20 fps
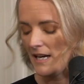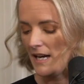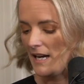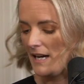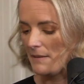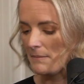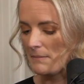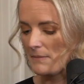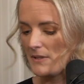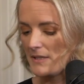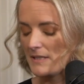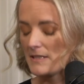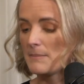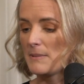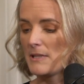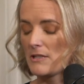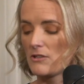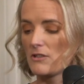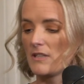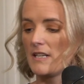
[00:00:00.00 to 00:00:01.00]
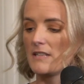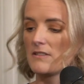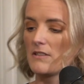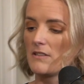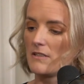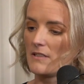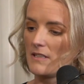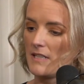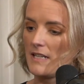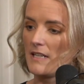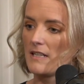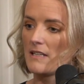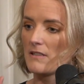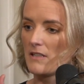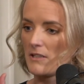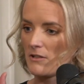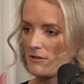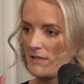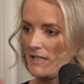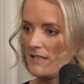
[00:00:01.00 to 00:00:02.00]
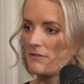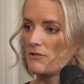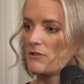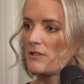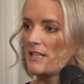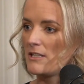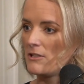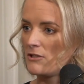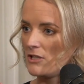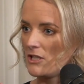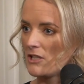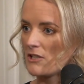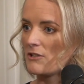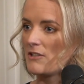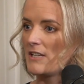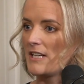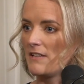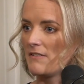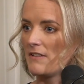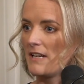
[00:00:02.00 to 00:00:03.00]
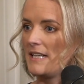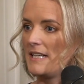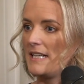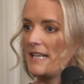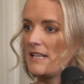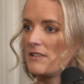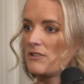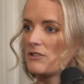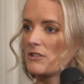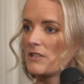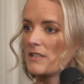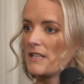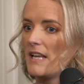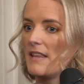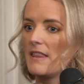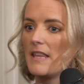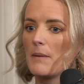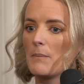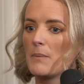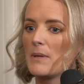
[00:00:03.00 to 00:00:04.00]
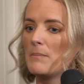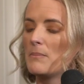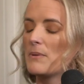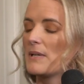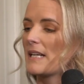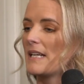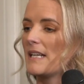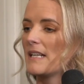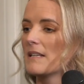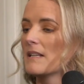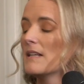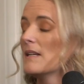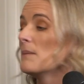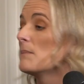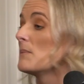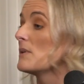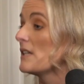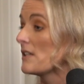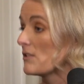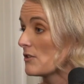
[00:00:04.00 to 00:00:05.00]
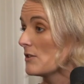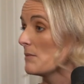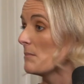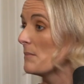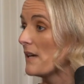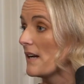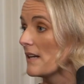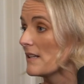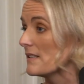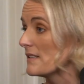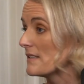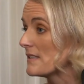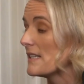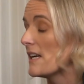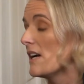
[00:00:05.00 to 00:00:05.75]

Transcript: that specialize on like the creative strategy and creative ideation, and then we bring in production partners to